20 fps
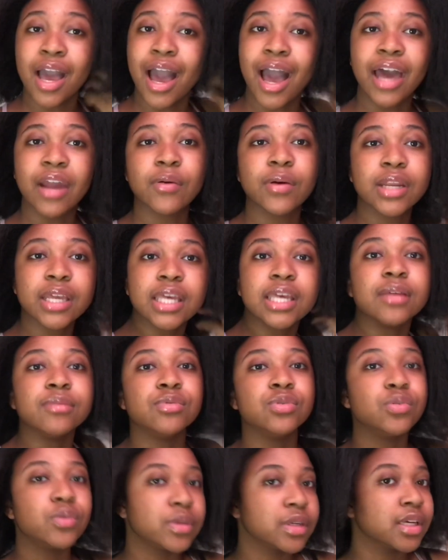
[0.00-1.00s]
I don't want to keep
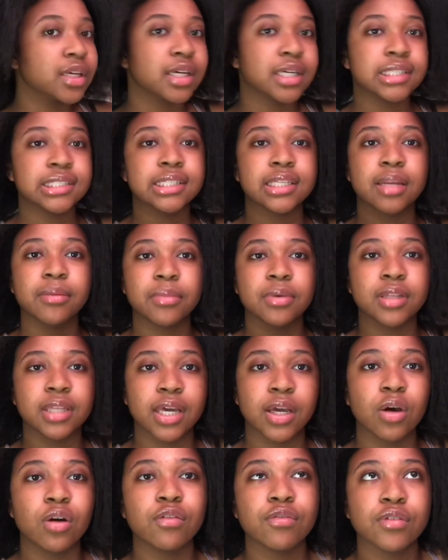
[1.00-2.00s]
doing it because then I'm gonna like
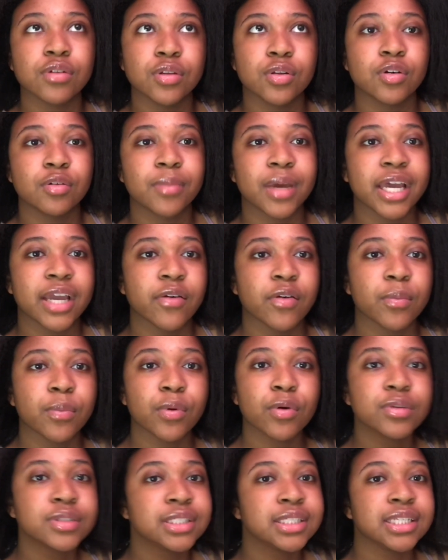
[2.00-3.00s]
overload my hair with
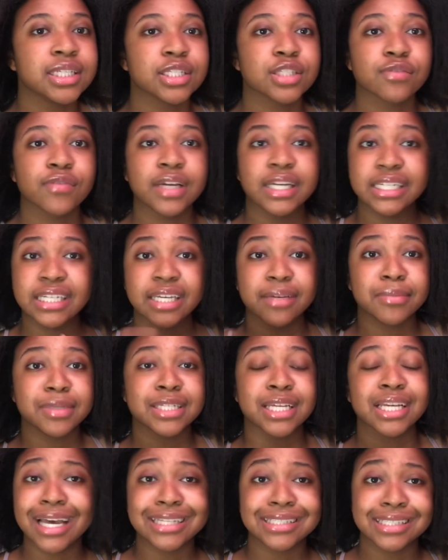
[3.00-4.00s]
protein. It's already damaged
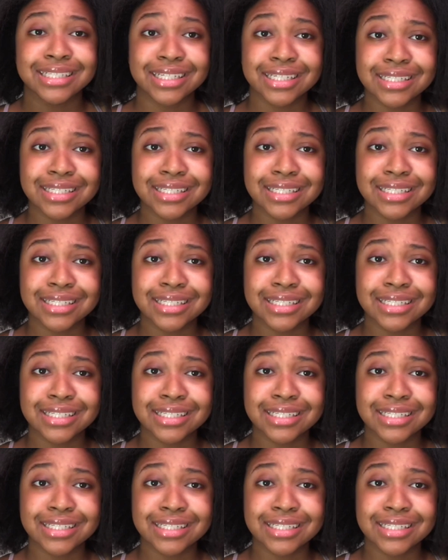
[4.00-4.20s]
as it is.